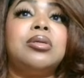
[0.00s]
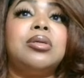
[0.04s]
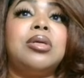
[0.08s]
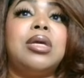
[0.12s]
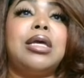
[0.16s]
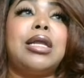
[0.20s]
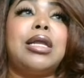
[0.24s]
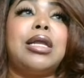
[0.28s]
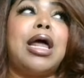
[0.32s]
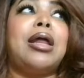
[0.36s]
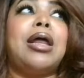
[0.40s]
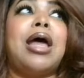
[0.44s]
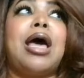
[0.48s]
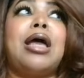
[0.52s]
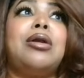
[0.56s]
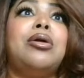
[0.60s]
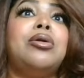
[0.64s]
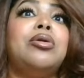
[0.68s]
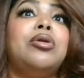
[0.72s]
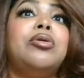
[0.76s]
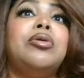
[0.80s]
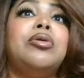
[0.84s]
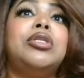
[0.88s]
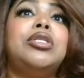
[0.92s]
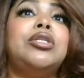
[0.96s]
And I don't
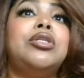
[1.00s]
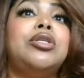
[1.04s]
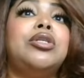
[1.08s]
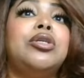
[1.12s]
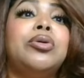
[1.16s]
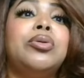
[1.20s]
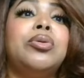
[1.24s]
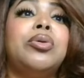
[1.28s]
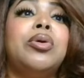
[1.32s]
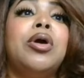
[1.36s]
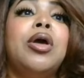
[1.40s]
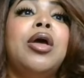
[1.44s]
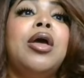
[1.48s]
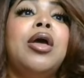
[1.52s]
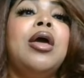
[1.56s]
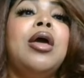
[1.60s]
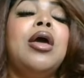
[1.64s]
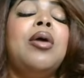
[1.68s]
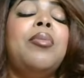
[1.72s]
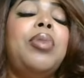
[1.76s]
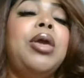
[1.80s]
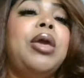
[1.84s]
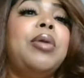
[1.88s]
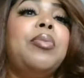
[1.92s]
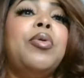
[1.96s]
know what to do.
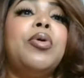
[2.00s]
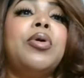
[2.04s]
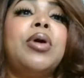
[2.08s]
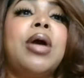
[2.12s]
People